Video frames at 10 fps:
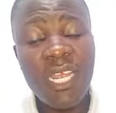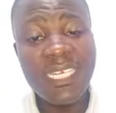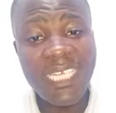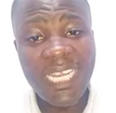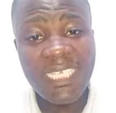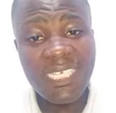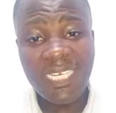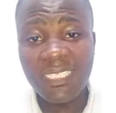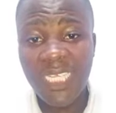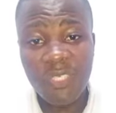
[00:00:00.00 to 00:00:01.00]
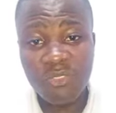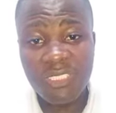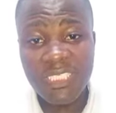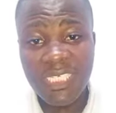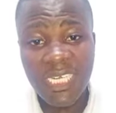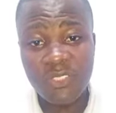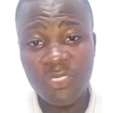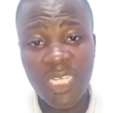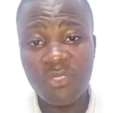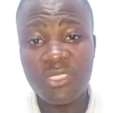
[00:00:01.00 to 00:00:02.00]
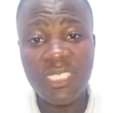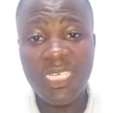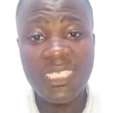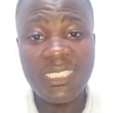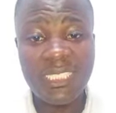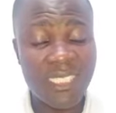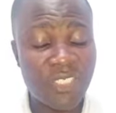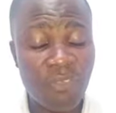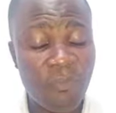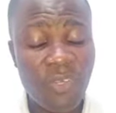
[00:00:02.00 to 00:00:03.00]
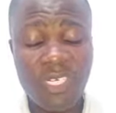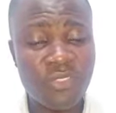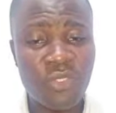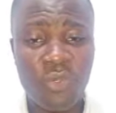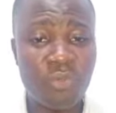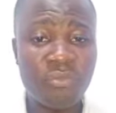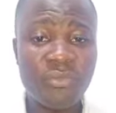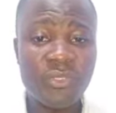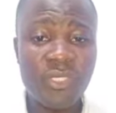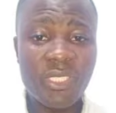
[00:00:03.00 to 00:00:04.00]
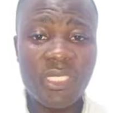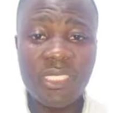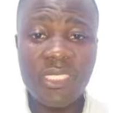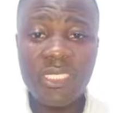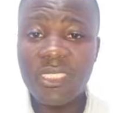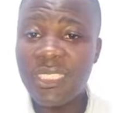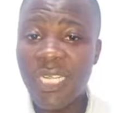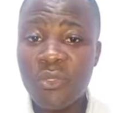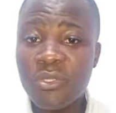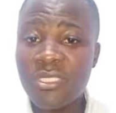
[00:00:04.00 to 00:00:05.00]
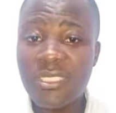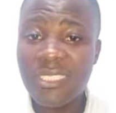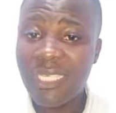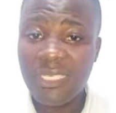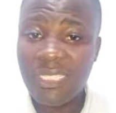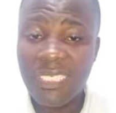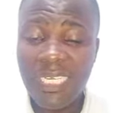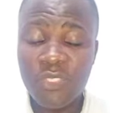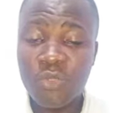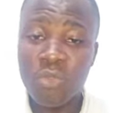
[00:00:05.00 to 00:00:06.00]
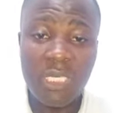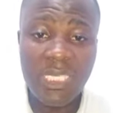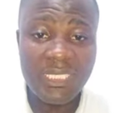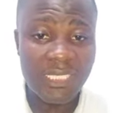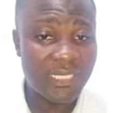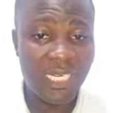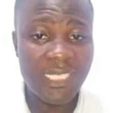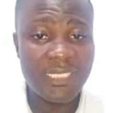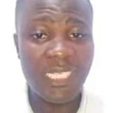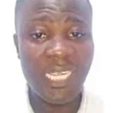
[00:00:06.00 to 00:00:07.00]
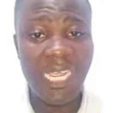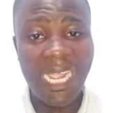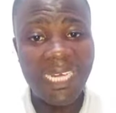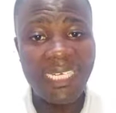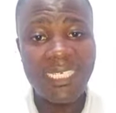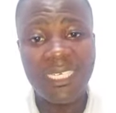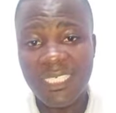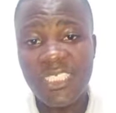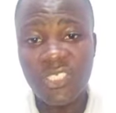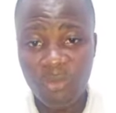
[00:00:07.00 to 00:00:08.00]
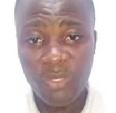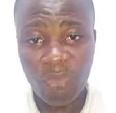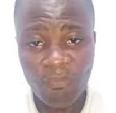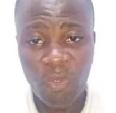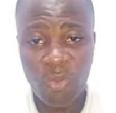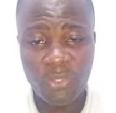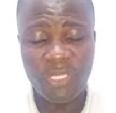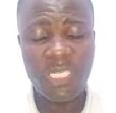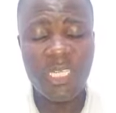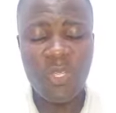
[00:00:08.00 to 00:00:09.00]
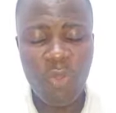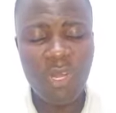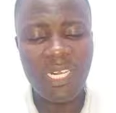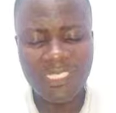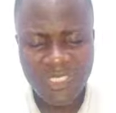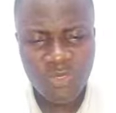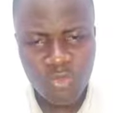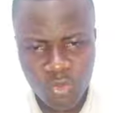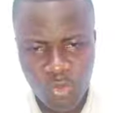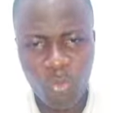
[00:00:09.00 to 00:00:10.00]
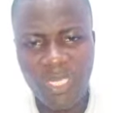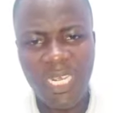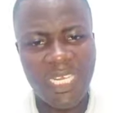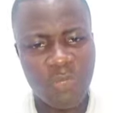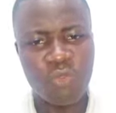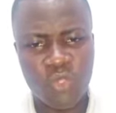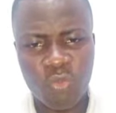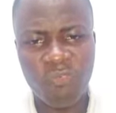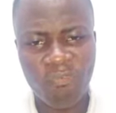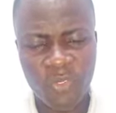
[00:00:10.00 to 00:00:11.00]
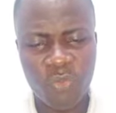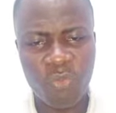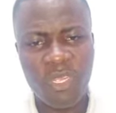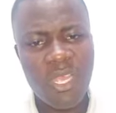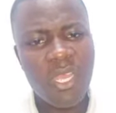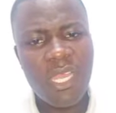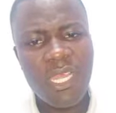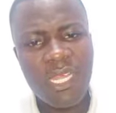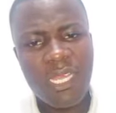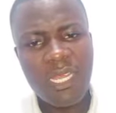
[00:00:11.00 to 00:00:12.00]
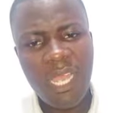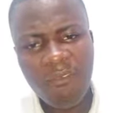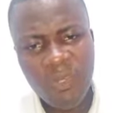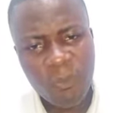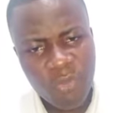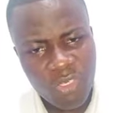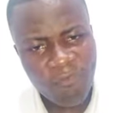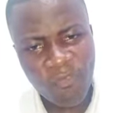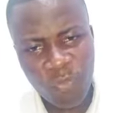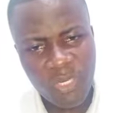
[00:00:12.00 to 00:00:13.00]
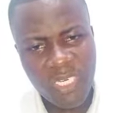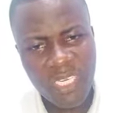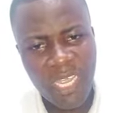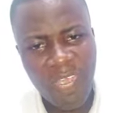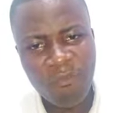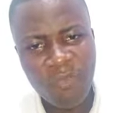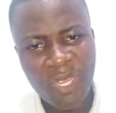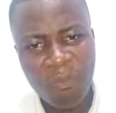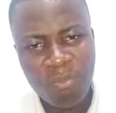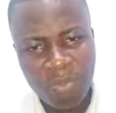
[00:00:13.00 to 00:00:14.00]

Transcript: A day is like 1,000 years, 1,000 days in the sight of God, and so there is nothing like too late in the sight and in the dictionary of God. God can still do it, and He will do it for you. Have a beautiful week. Have a